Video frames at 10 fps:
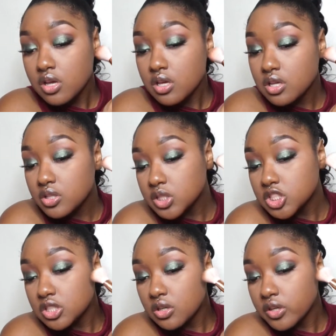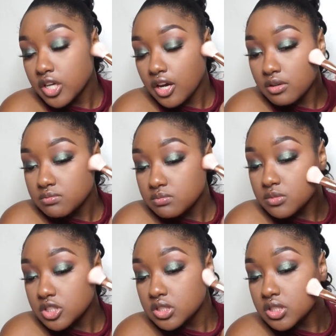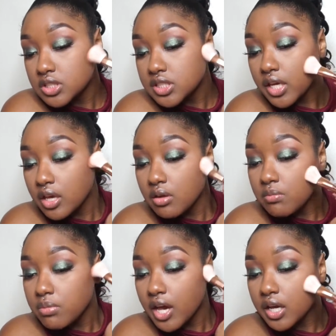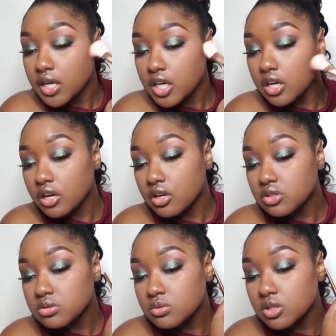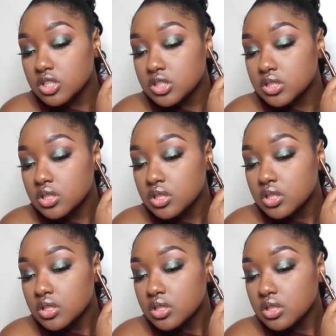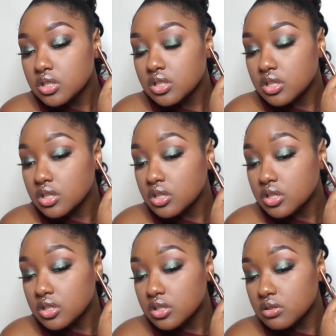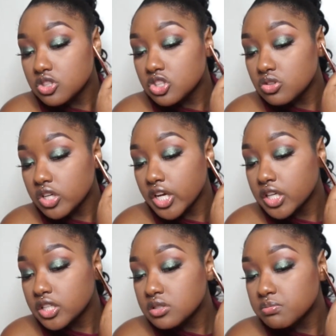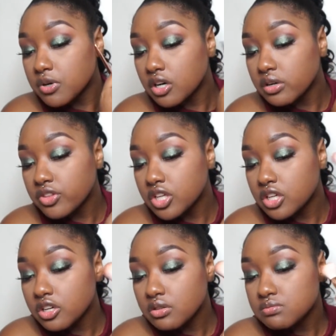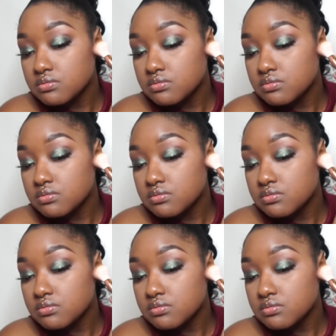And so yeah, we're just gonna take it back here towards the tragus part of the ear.